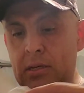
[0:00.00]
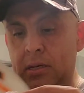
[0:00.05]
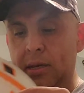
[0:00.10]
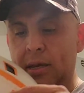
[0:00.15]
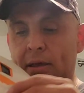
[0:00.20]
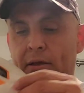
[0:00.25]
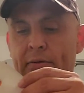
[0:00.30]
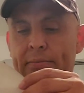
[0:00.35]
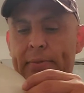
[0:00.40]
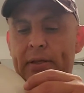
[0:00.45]

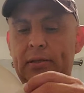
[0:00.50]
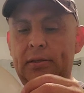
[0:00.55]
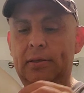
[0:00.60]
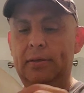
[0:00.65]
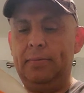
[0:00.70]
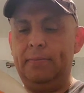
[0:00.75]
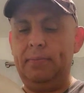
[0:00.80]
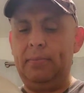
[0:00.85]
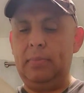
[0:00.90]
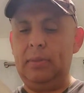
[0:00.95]
helmet.
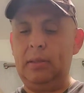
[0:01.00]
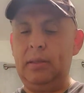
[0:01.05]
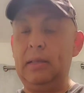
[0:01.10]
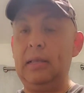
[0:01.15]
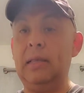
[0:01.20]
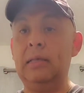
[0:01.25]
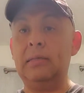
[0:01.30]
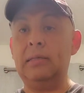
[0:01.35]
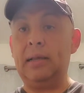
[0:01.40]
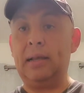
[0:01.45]

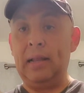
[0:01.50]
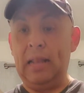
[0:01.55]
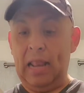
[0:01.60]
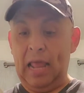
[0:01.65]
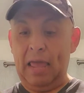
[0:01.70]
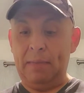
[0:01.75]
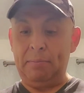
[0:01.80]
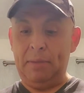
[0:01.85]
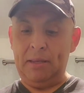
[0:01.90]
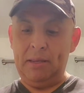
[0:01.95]
It's a
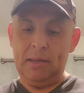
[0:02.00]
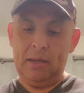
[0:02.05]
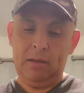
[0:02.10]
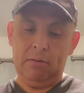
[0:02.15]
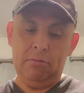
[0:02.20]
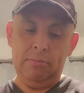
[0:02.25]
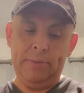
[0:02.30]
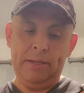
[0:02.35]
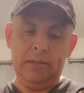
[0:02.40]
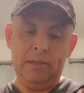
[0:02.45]
climbing
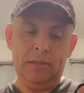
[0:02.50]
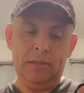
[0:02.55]
helmet.